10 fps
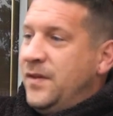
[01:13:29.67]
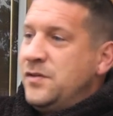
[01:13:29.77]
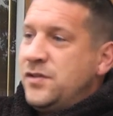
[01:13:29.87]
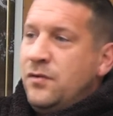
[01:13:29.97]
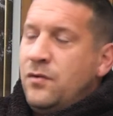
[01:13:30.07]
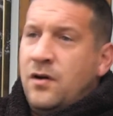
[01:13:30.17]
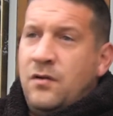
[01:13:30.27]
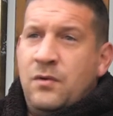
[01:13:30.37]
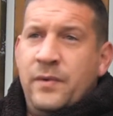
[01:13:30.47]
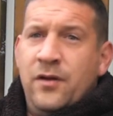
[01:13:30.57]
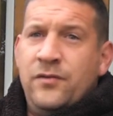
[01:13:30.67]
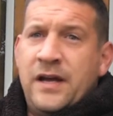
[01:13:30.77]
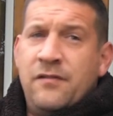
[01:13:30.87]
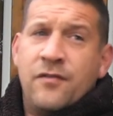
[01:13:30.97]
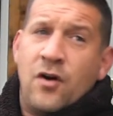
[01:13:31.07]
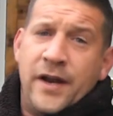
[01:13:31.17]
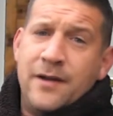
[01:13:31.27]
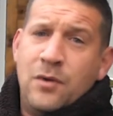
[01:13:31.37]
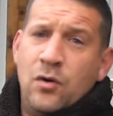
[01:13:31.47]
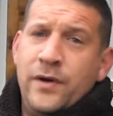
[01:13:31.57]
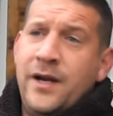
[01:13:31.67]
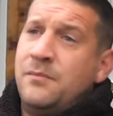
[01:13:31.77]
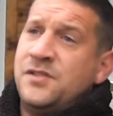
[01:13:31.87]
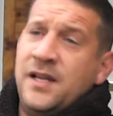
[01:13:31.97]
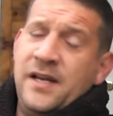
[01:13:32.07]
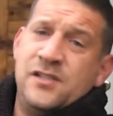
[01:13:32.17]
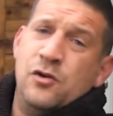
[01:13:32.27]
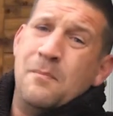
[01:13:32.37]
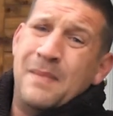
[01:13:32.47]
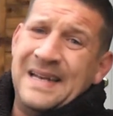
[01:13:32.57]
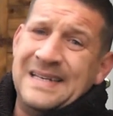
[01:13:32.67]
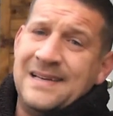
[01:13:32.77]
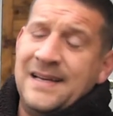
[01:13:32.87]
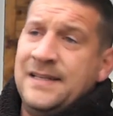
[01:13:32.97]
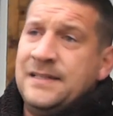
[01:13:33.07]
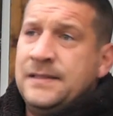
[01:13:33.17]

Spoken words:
we still got, we'll be on now Friday morning. I'm still here till Monday,